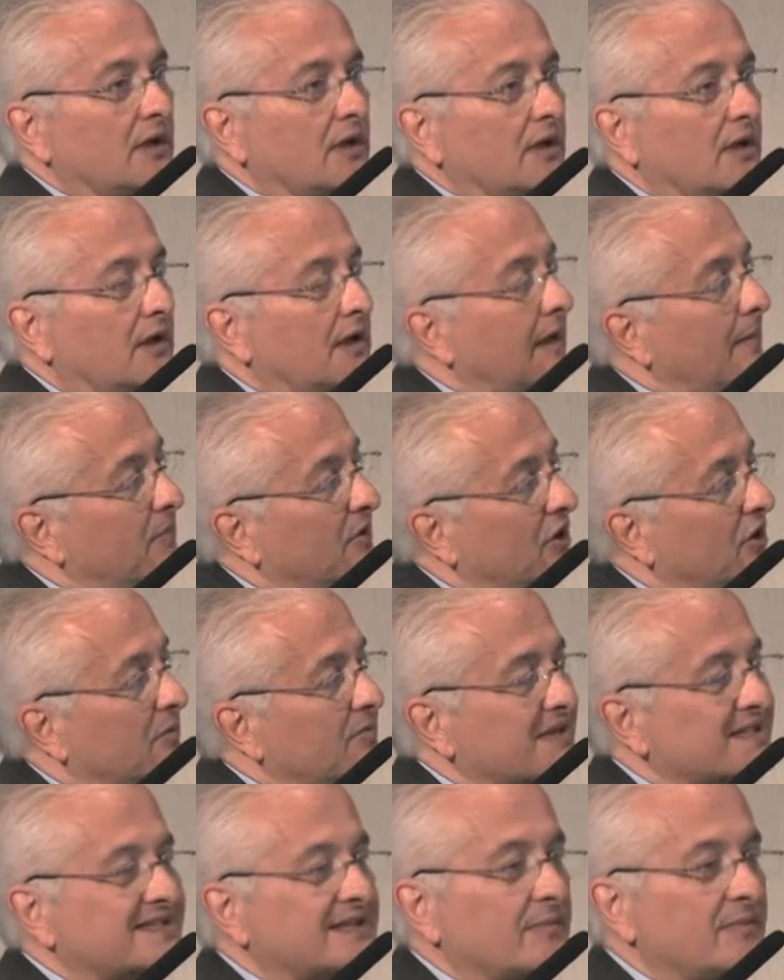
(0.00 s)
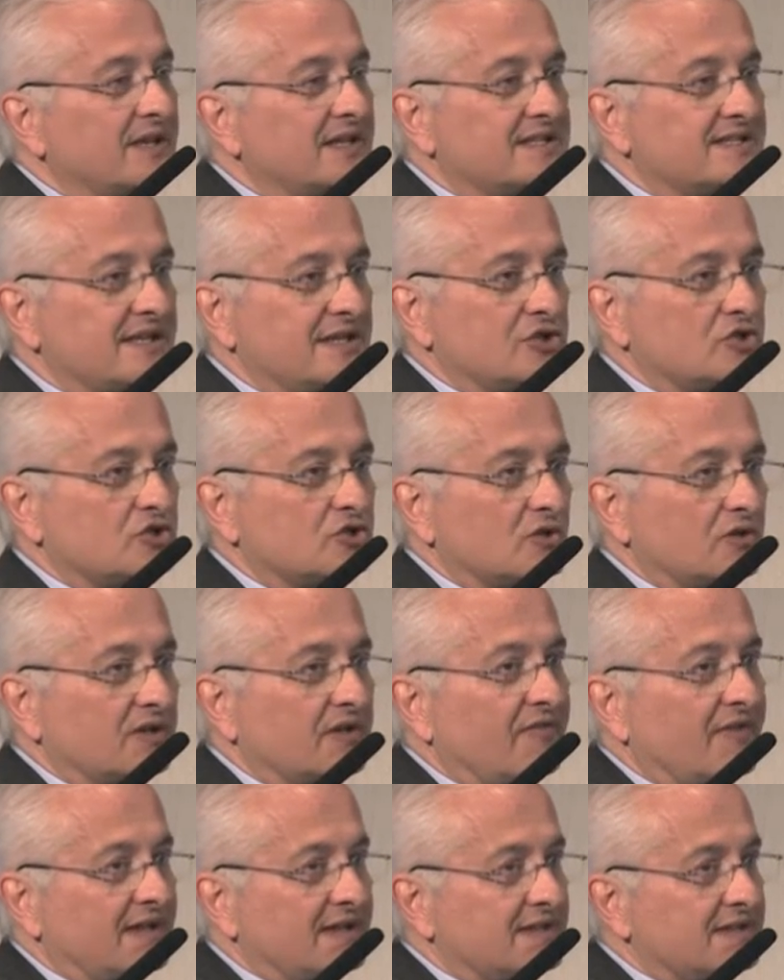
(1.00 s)
uh, abnormal stabilization,
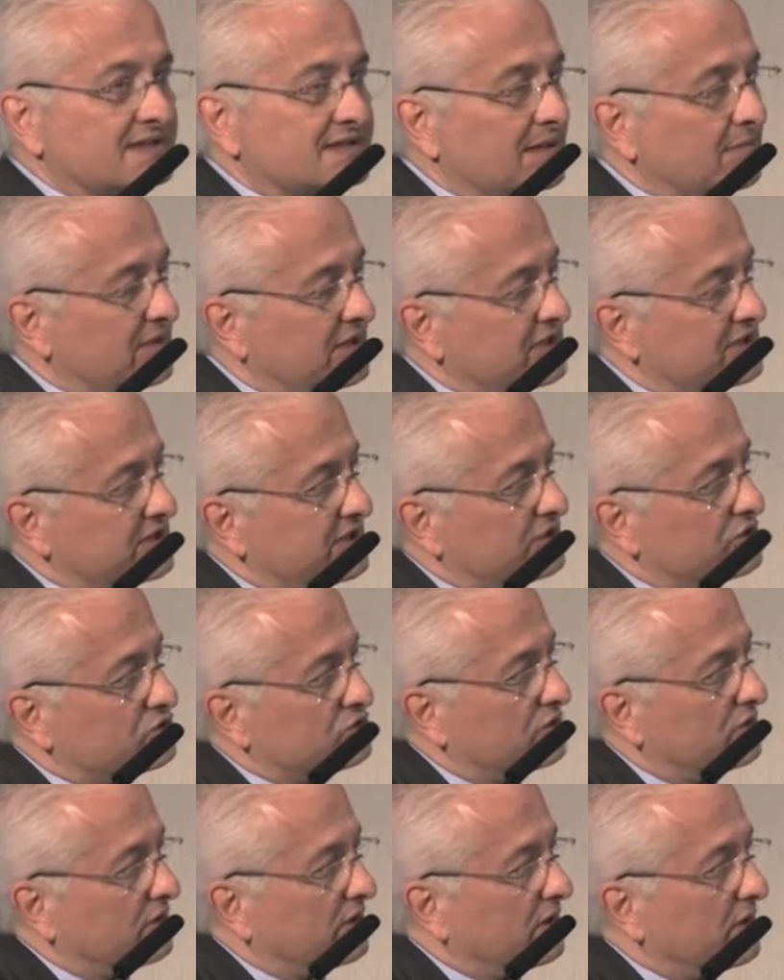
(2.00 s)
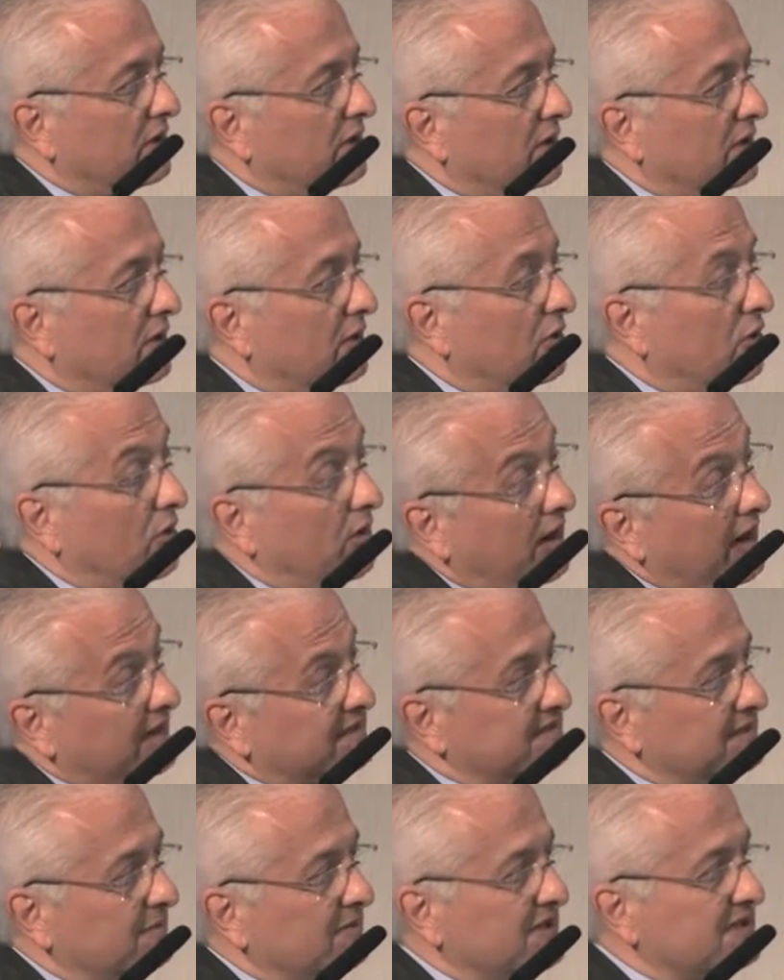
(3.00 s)
defective stabilization uh, or
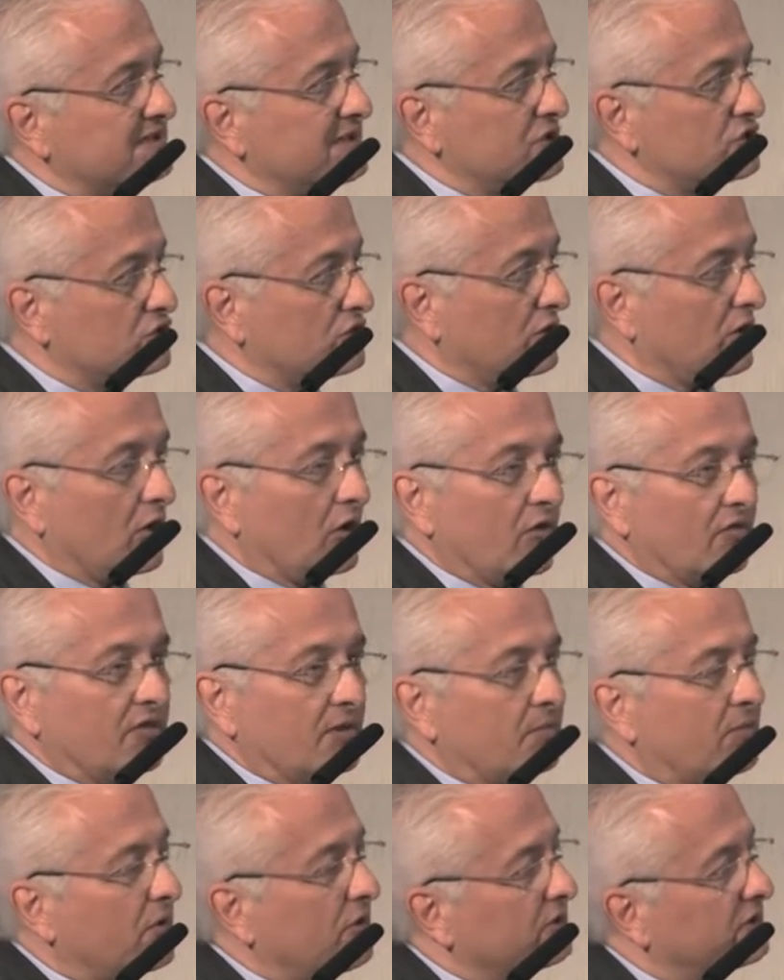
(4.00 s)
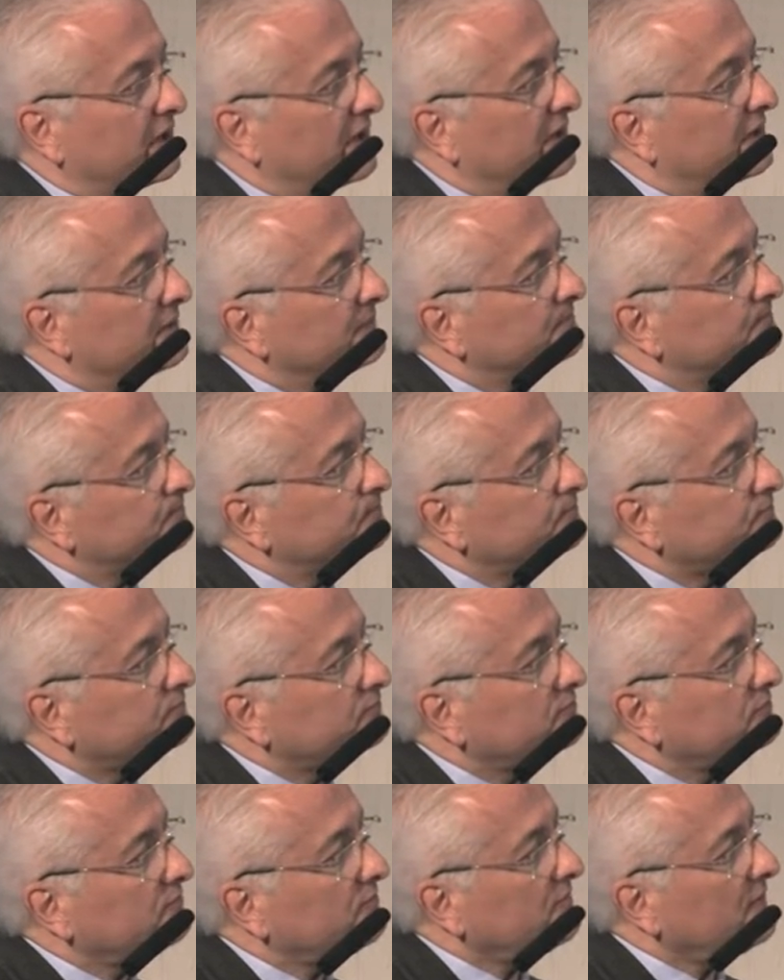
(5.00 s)
unstabilization of the protein.
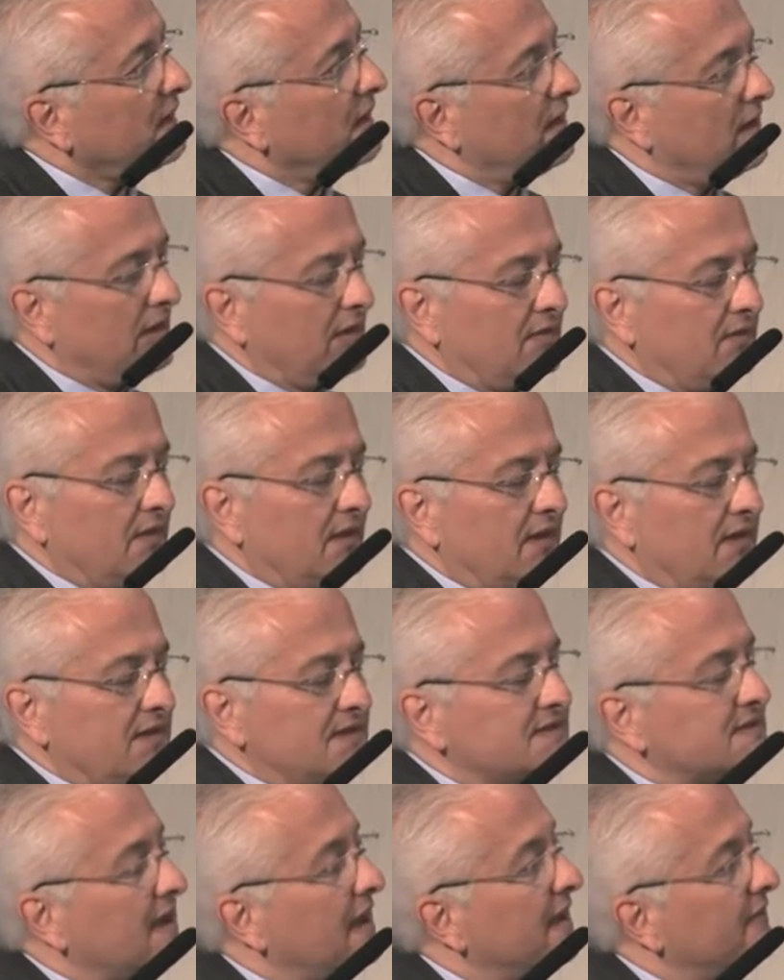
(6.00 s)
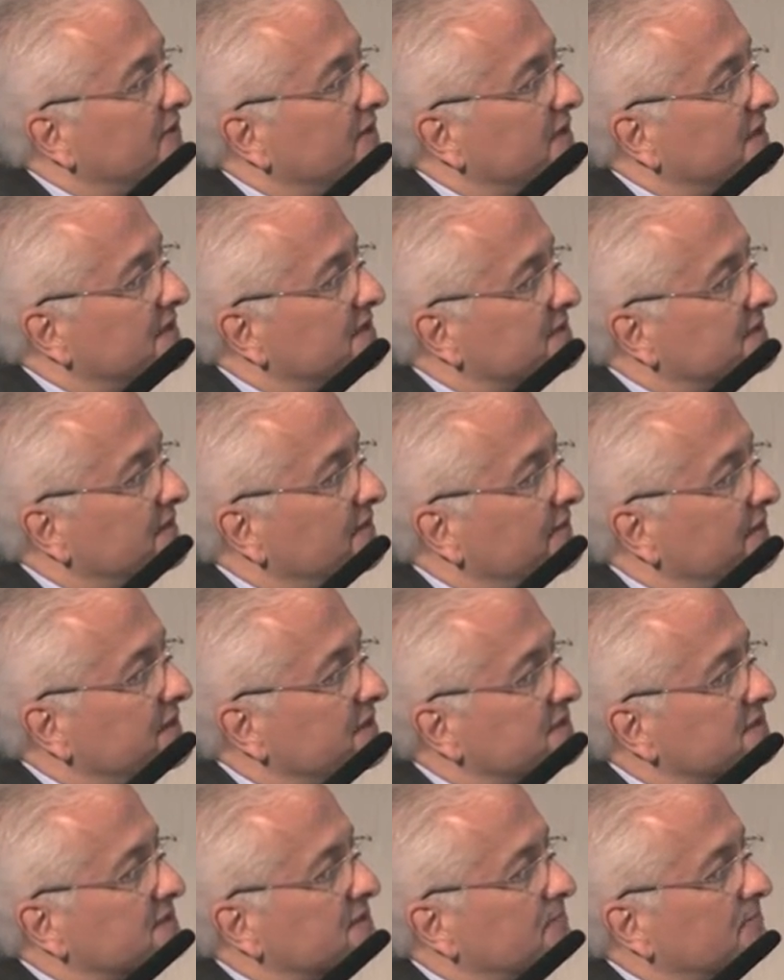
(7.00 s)
And there is evidence in
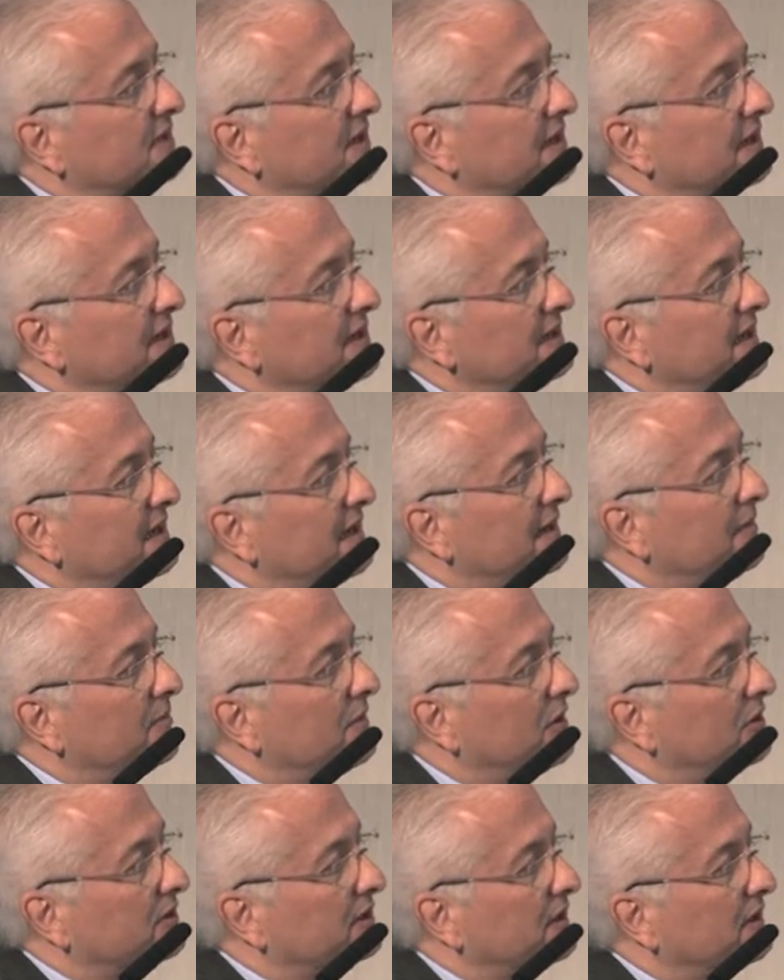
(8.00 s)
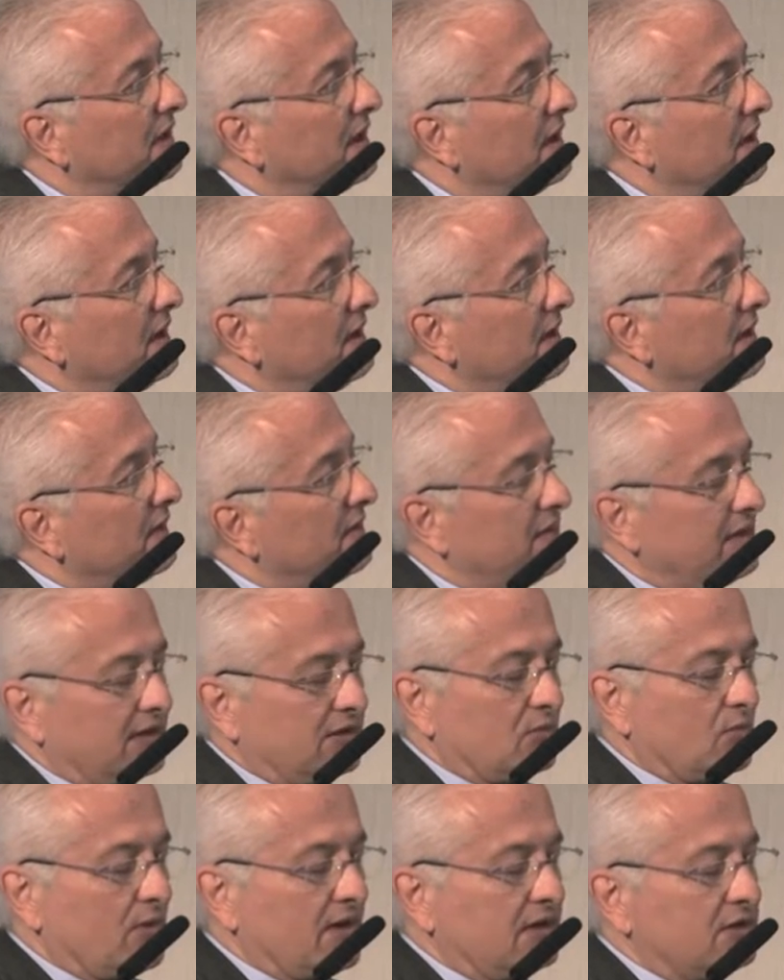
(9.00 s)
this preclinical model
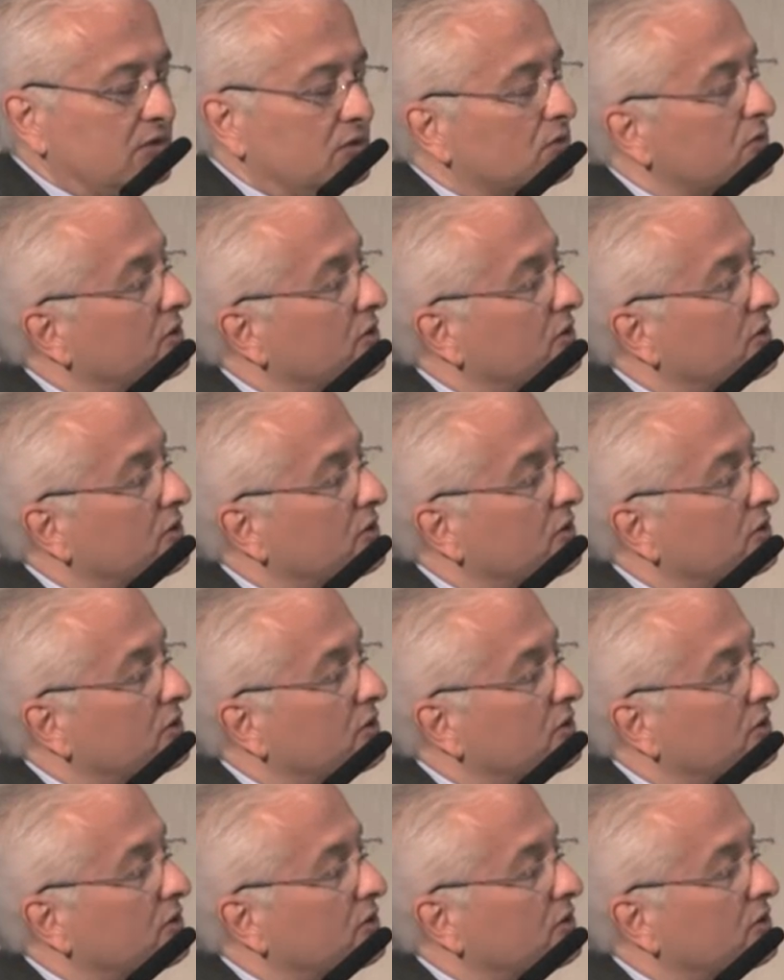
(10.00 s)
that when you